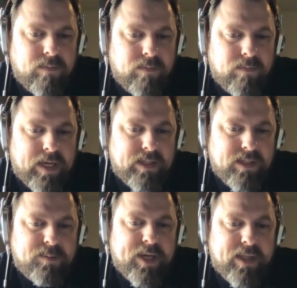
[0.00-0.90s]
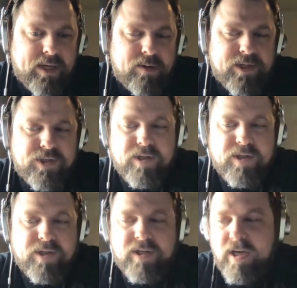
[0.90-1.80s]
Yeah, I suspect that question
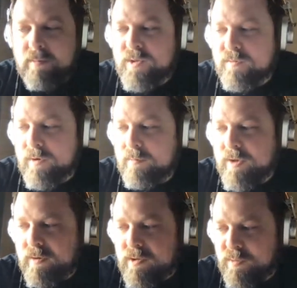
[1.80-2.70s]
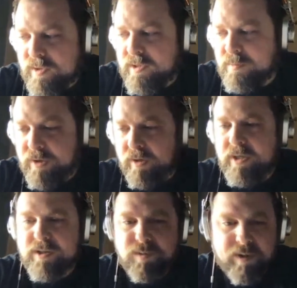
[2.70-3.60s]
comes from those with experience
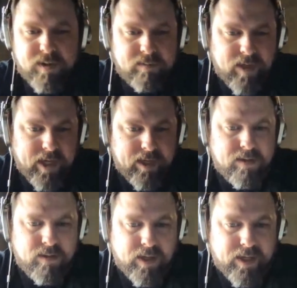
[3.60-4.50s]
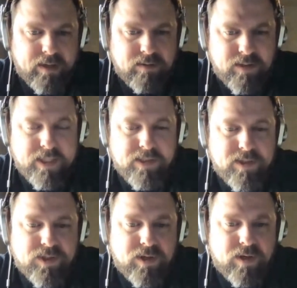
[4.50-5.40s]
with like uh, D S
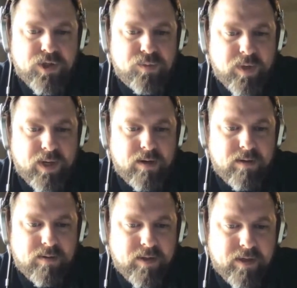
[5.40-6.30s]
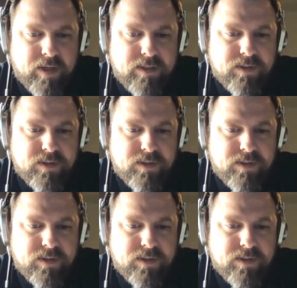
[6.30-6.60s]
E search, where there is